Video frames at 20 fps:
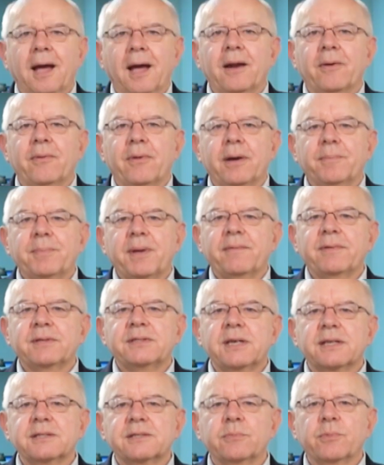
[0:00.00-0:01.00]
Hello, I'm David
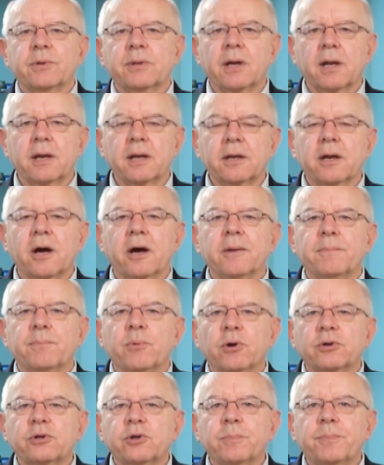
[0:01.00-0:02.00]
Chaston with 989,
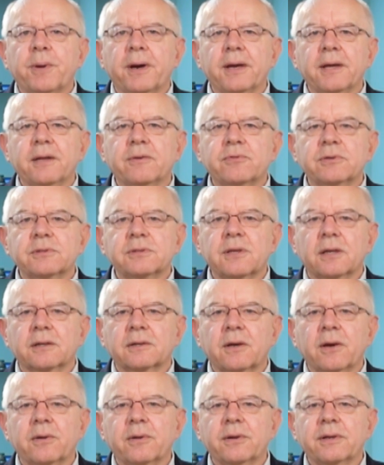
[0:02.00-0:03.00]
brought to you by
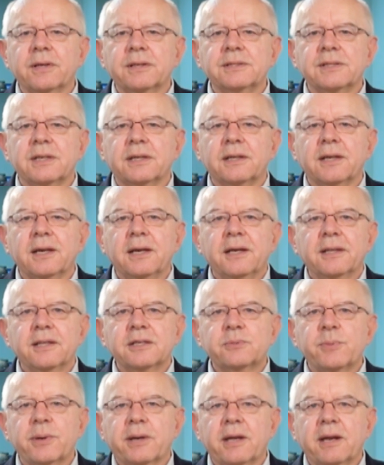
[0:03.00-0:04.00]
interest.co.nz.
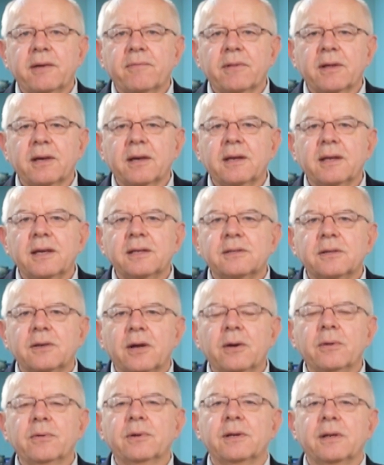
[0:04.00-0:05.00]
This week, get everything you need to
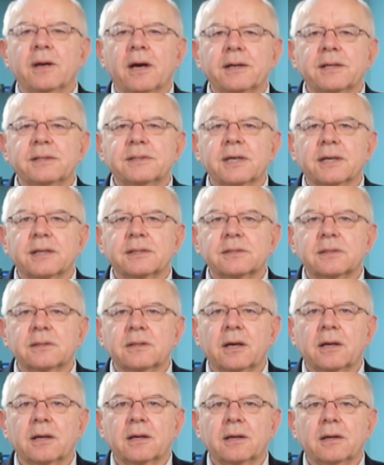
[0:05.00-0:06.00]
know in 90 seconds at
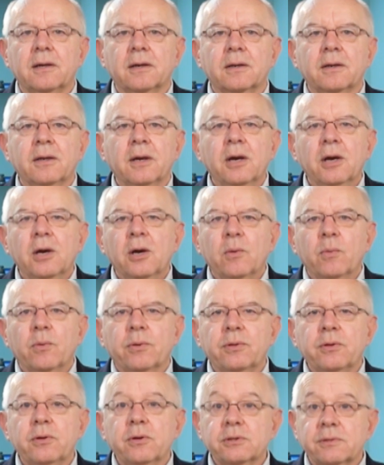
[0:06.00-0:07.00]
9 o'clock
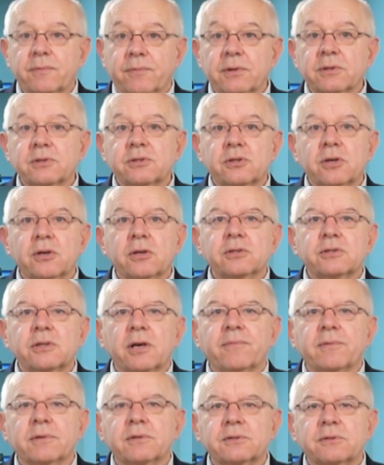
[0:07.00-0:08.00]
with news of concerns
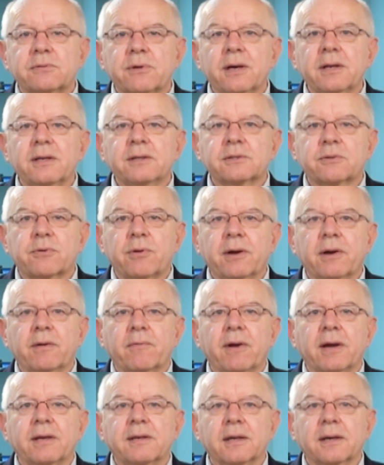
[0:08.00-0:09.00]
over Australia's
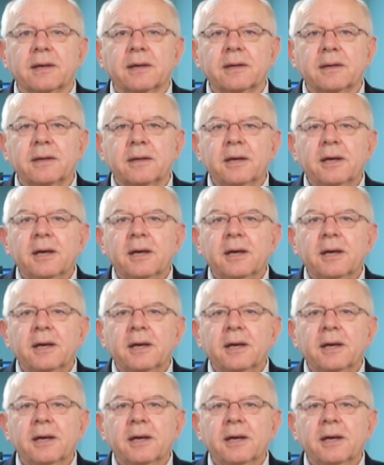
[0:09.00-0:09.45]
credit rating.